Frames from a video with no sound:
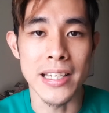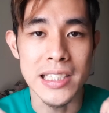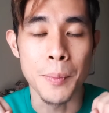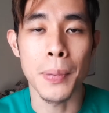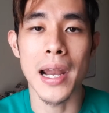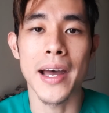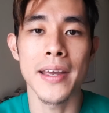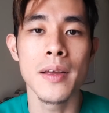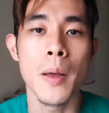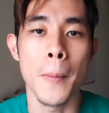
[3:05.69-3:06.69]
and
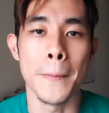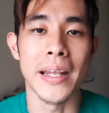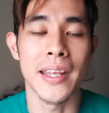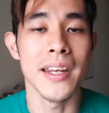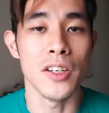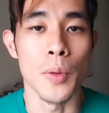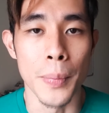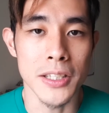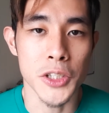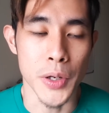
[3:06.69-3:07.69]
supply maintaining in your
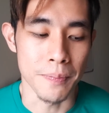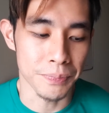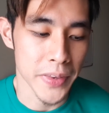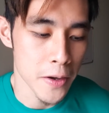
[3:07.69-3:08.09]
bloodstream.